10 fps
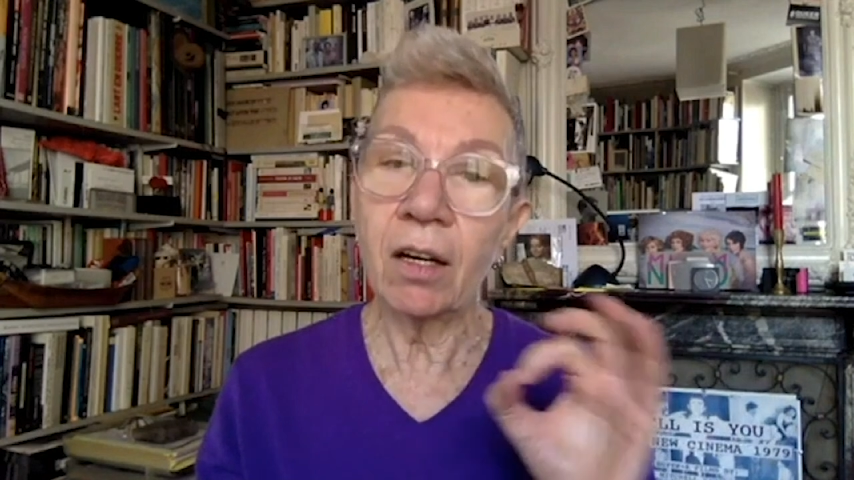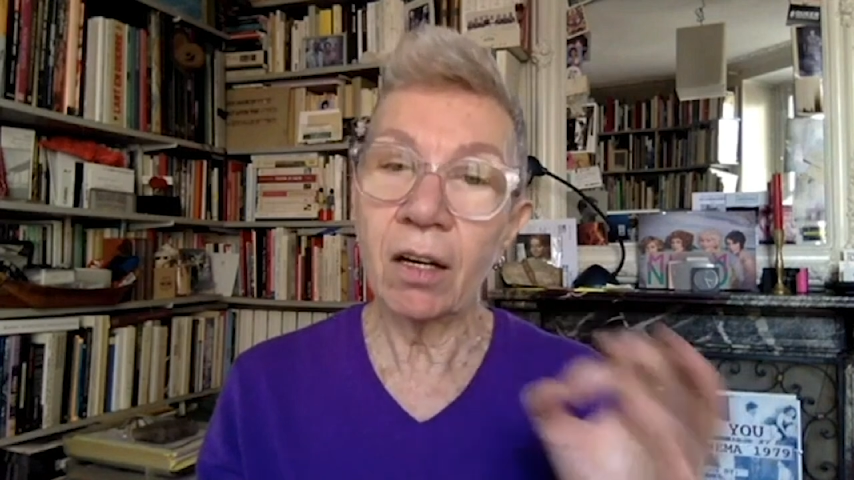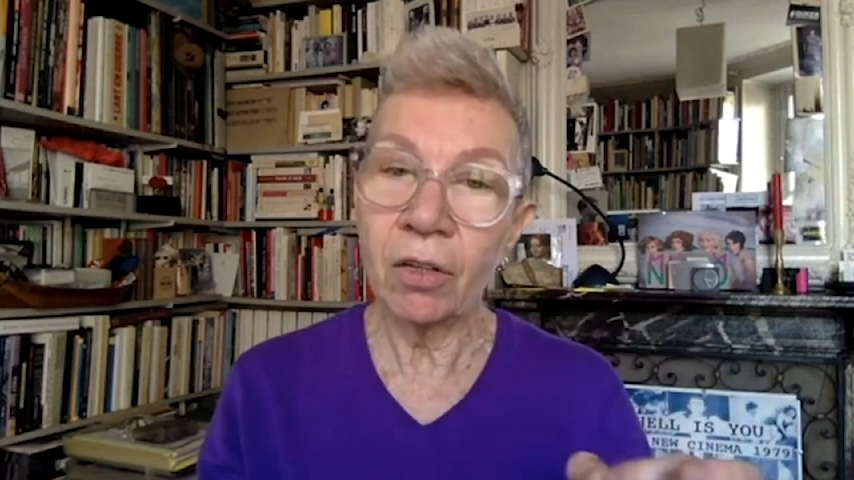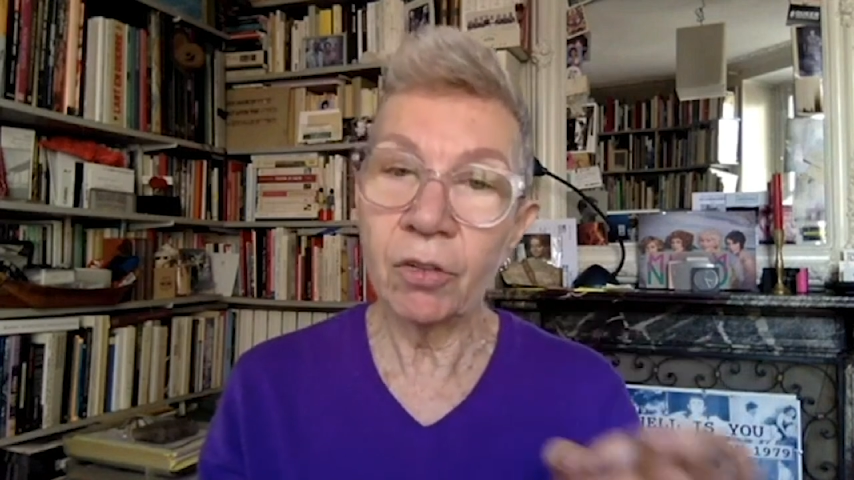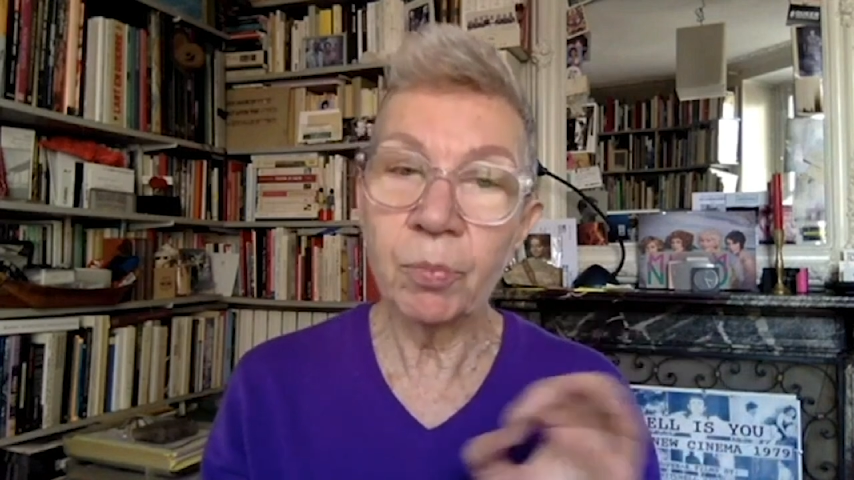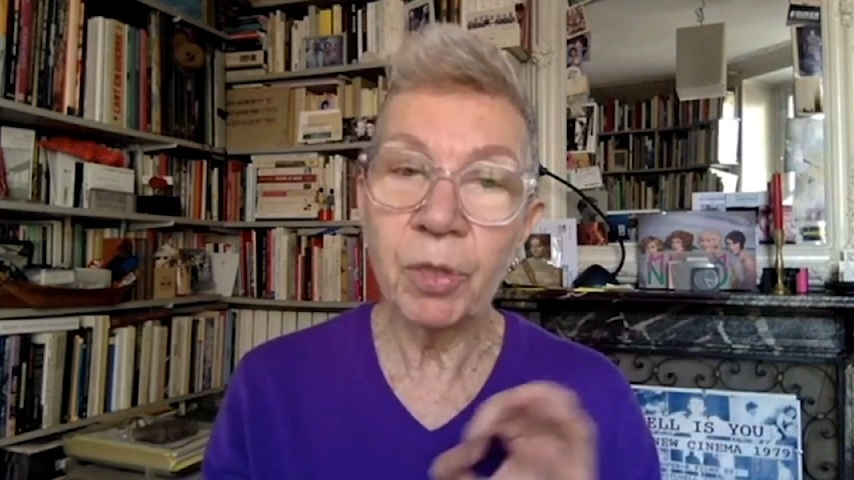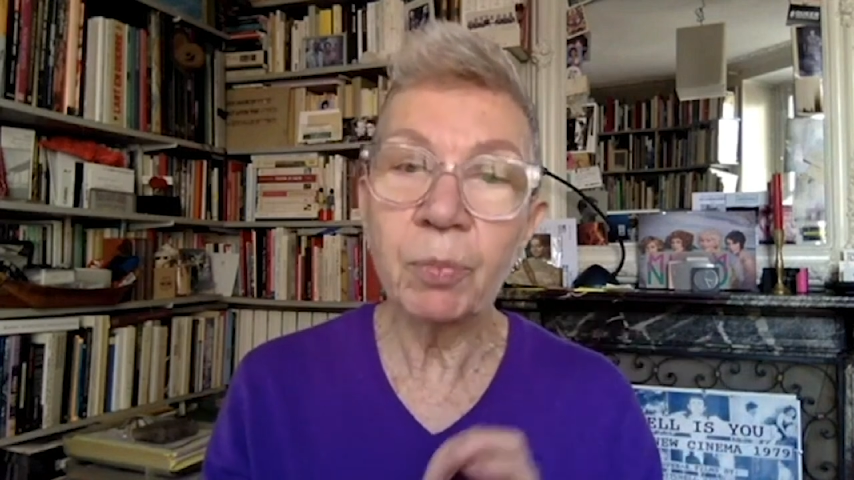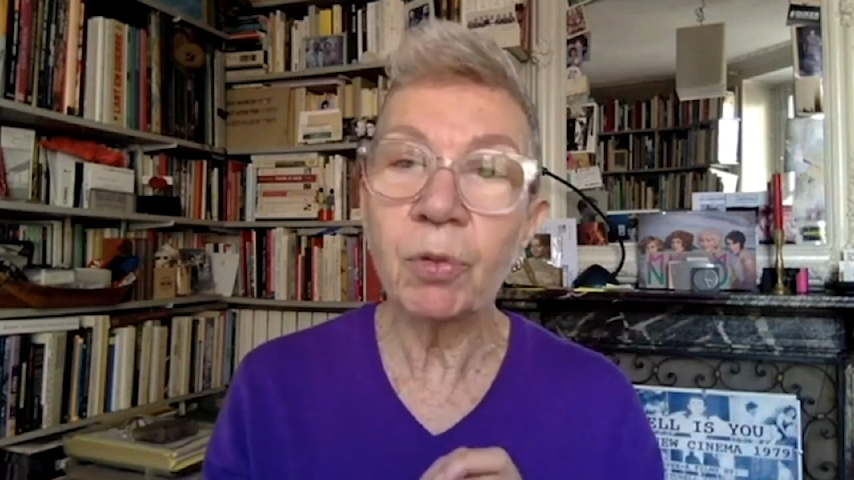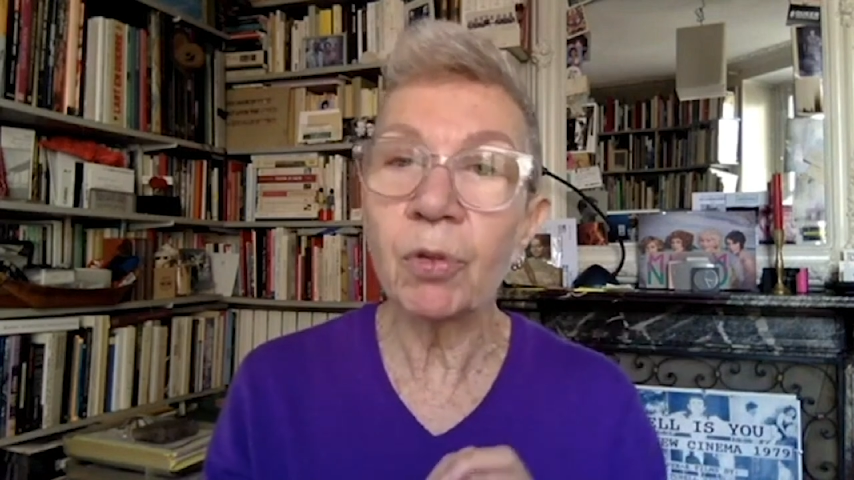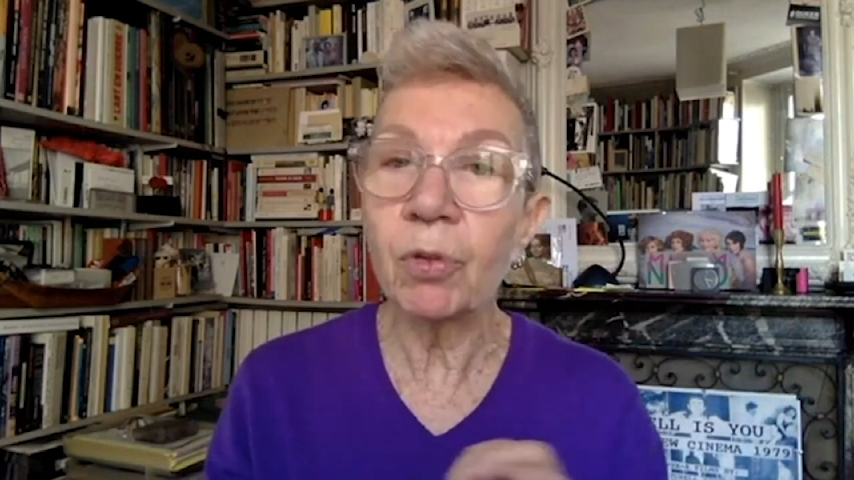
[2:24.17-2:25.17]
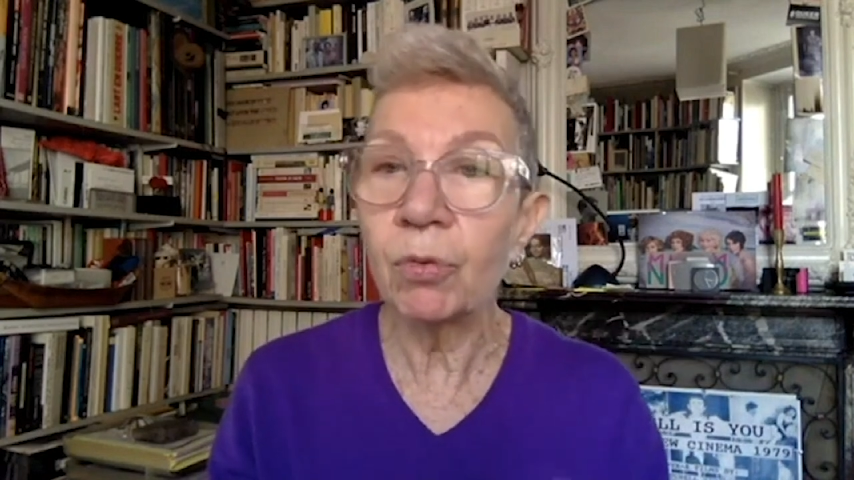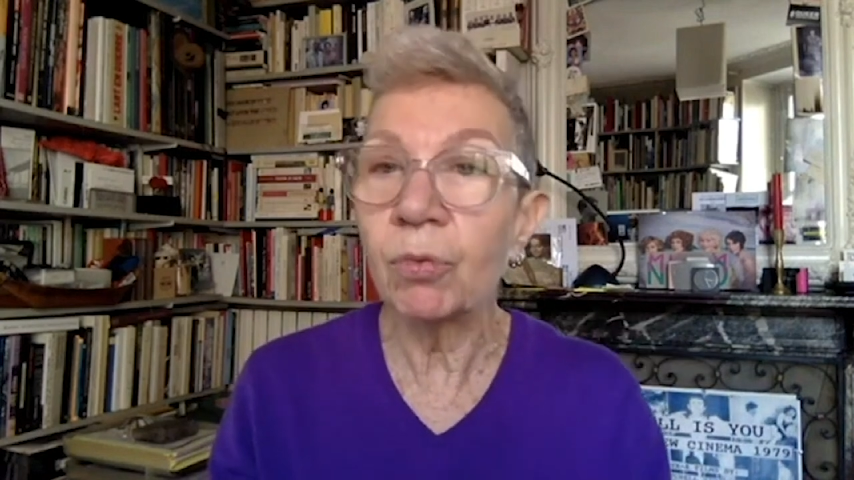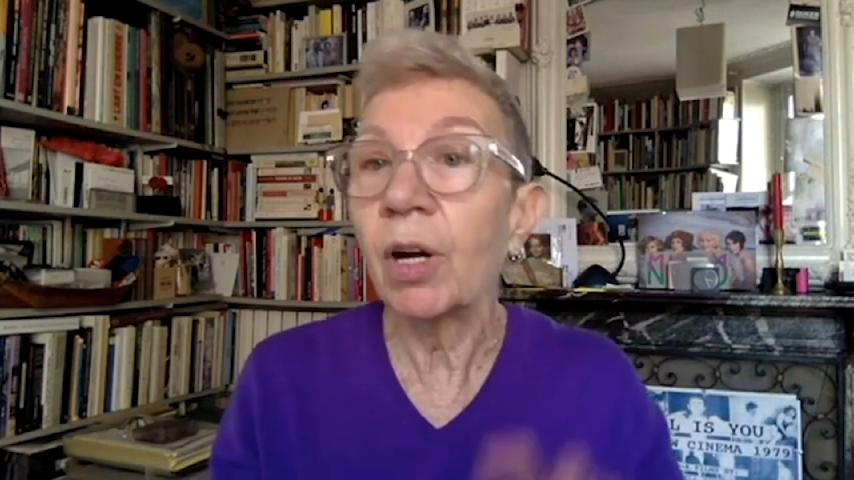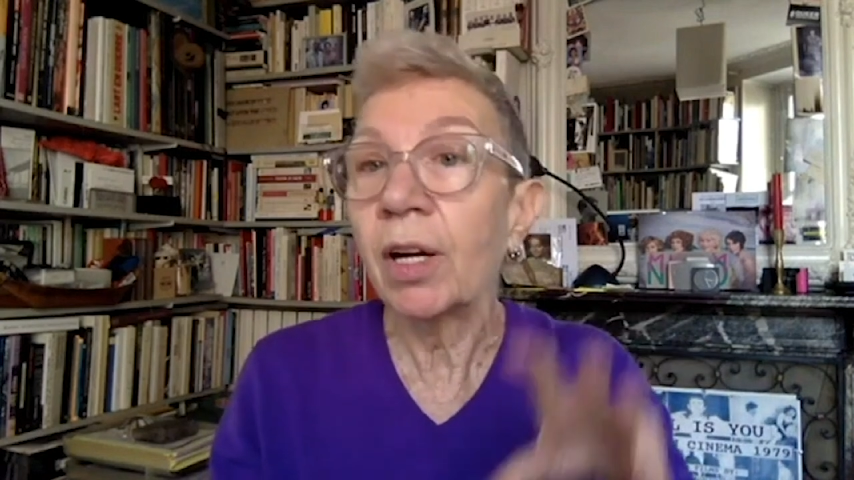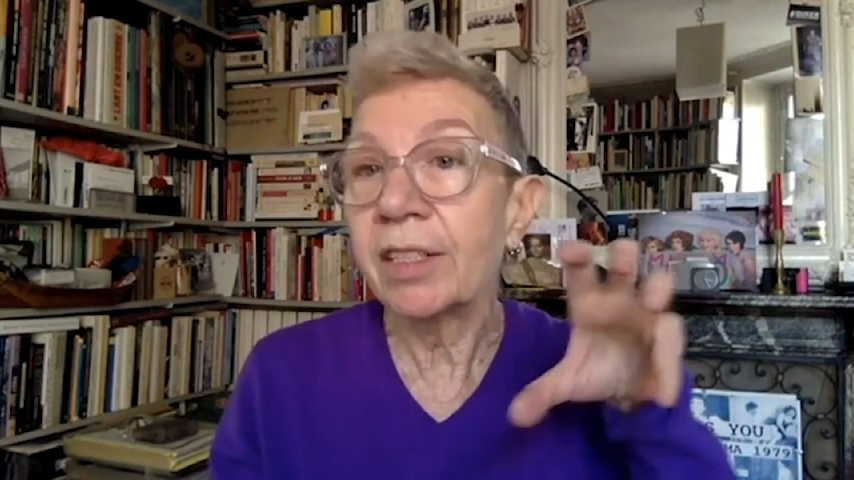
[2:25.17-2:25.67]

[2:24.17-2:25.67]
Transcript: the people who